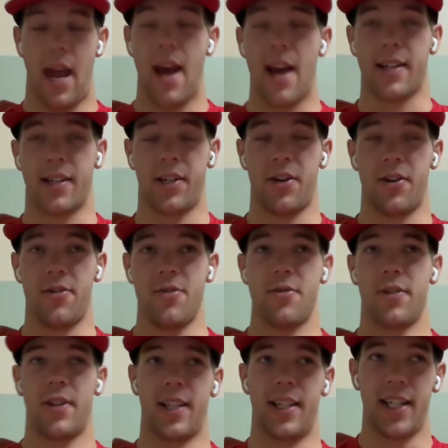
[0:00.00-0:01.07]
Yeah,
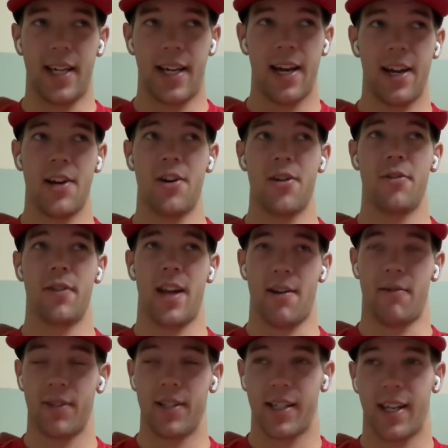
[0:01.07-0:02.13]
so the TKO
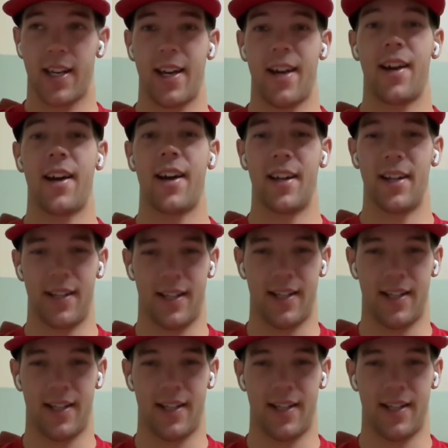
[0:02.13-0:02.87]
that was a